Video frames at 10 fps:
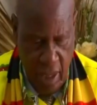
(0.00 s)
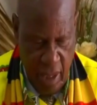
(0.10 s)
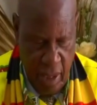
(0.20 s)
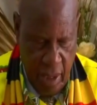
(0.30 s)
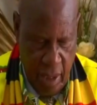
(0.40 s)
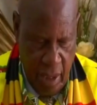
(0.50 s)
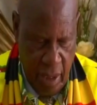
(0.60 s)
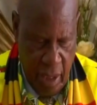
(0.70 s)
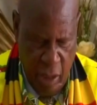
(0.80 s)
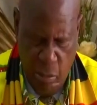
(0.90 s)

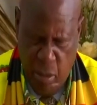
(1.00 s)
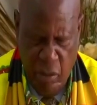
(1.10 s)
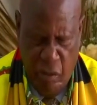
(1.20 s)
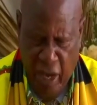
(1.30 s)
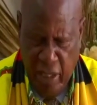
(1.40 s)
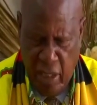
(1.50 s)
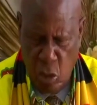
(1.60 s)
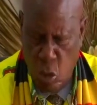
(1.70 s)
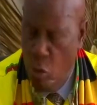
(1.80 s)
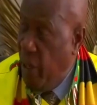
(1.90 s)
They've been
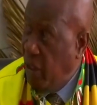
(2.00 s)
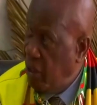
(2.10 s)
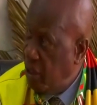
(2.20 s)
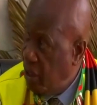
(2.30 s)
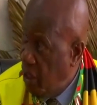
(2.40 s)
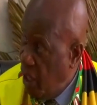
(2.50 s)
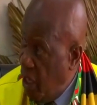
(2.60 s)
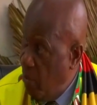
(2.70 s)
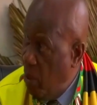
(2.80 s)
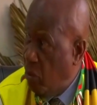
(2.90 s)
fighting too much
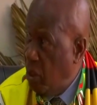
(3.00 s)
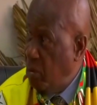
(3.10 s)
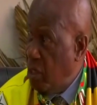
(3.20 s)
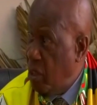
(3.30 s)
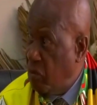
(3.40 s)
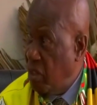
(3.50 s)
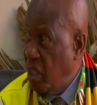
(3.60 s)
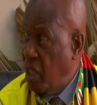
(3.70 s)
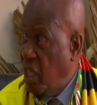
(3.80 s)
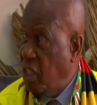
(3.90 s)
among themselves
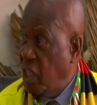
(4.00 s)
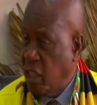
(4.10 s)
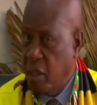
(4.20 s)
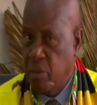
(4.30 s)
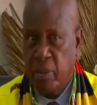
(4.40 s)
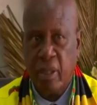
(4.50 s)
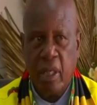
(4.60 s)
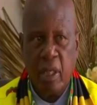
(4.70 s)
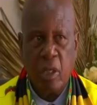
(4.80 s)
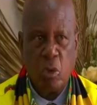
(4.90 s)
in the leadership,
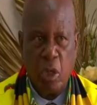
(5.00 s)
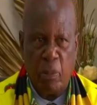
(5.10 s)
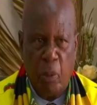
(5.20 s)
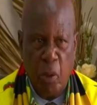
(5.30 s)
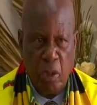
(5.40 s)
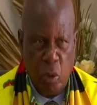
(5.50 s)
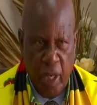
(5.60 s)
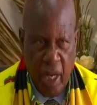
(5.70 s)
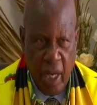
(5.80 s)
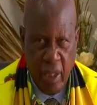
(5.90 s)
to a point
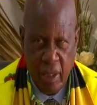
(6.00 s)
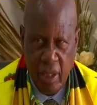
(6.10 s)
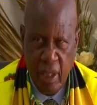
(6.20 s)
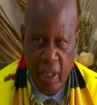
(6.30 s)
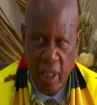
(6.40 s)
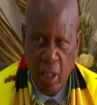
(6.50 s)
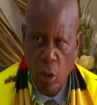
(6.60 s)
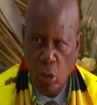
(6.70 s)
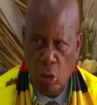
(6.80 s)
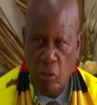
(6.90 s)
where a
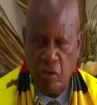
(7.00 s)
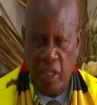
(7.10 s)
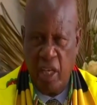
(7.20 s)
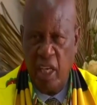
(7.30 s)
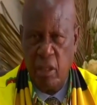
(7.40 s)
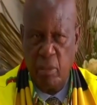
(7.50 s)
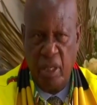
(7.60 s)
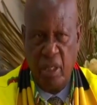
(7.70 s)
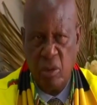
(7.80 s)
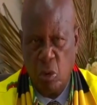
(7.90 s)
lot of the
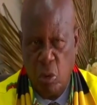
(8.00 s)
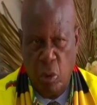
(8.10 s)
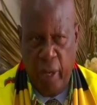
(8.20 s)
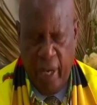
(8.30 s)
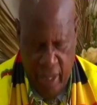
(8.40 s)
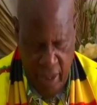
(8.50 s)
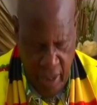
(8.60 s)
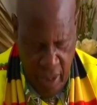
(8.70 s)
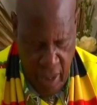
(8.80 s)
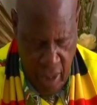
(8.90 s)
henchmen
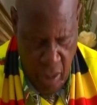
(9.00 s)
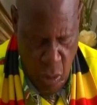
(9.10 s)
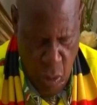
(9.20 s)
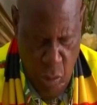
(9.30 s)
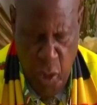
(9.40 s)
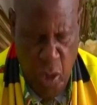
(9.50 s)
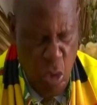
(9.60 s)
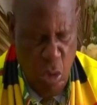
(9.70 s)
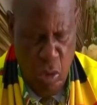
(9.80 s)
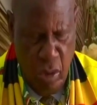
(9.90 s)
whom we
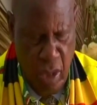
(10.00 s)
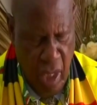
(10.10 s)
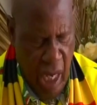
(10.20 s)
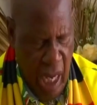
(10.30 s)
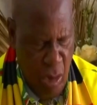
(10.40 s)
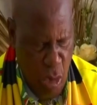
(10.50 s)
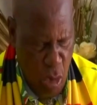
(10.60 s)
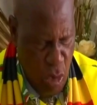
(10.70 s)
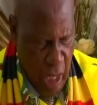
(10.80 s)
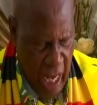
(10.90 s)
knew are no
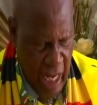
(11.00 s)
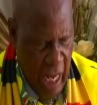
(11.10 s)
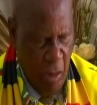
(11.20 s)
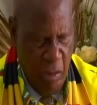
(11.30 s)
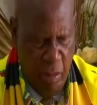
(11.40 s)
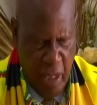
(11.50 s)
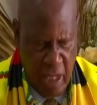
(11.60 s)
longer now have been